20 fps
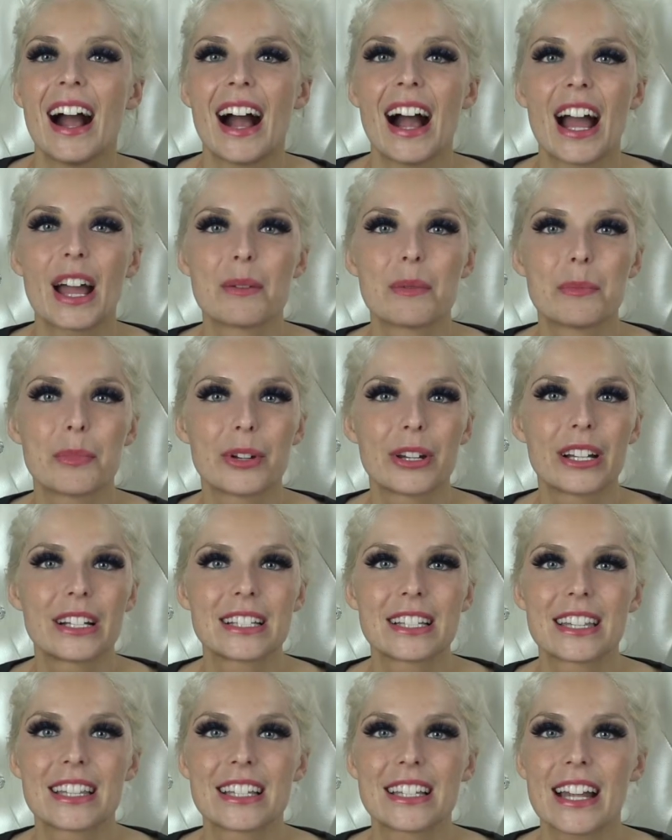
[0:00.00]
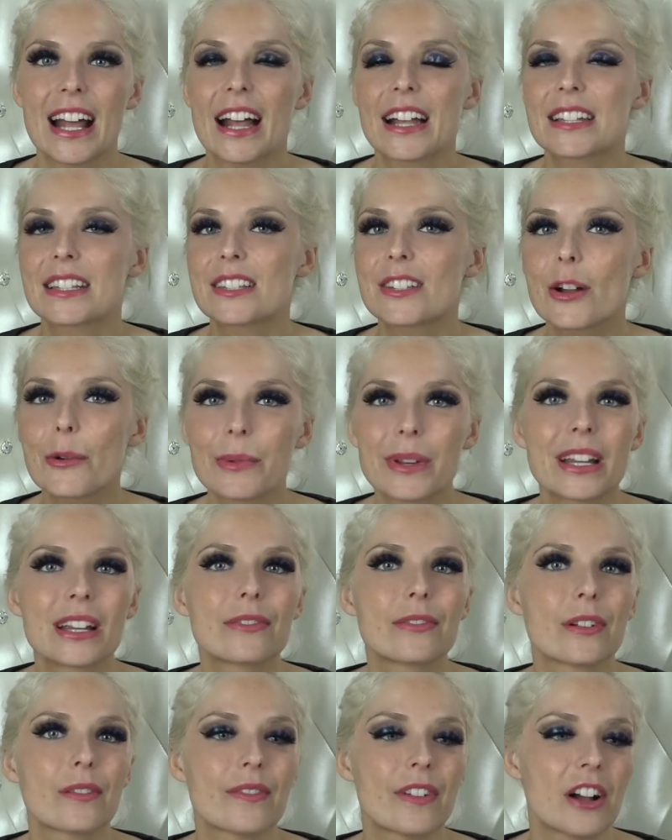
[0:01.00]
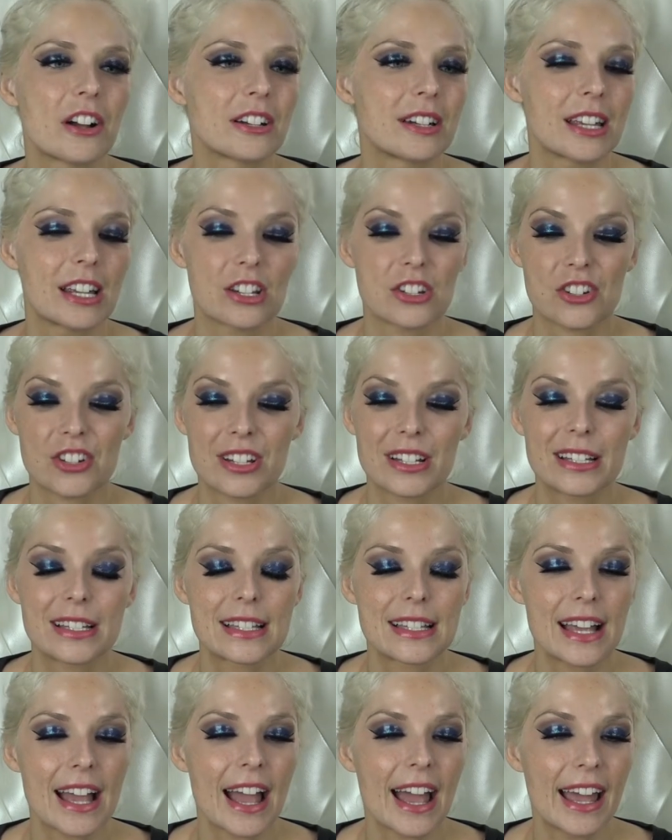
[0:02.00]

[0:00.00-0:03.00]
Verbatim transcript: I've been putting to the test so many different foundations,